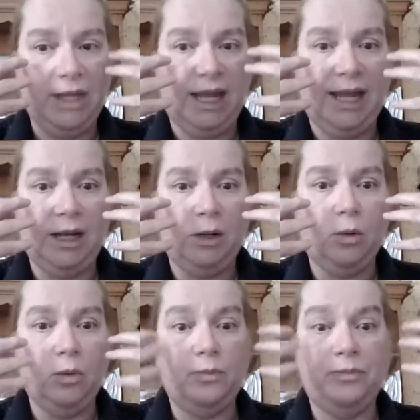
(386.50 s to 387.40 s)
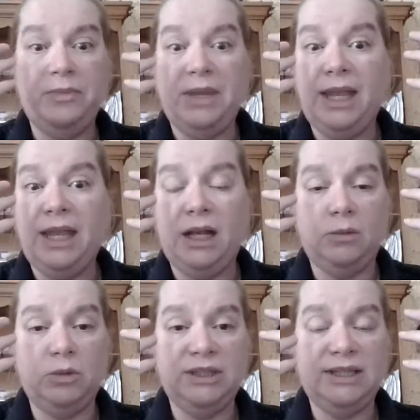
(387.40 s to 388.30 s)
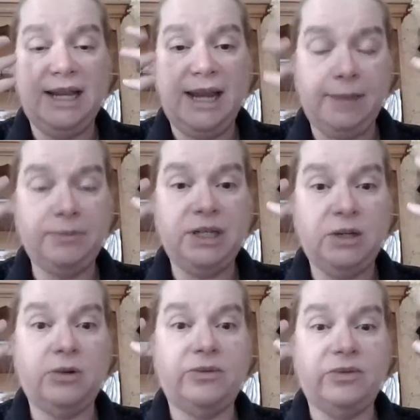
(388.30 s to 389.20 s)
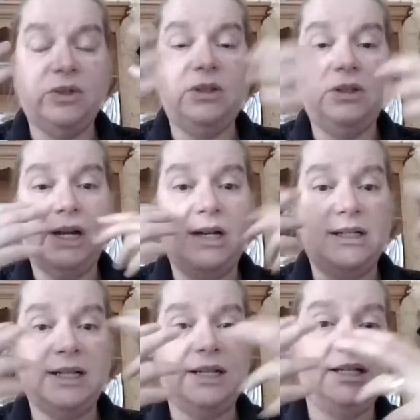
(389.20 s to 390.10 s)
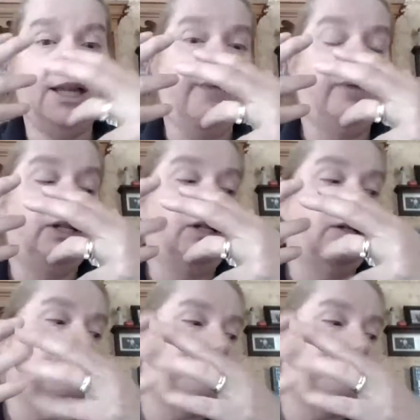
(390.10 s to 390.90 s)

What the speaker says: how, I will say, empty or full our sinus cavities are.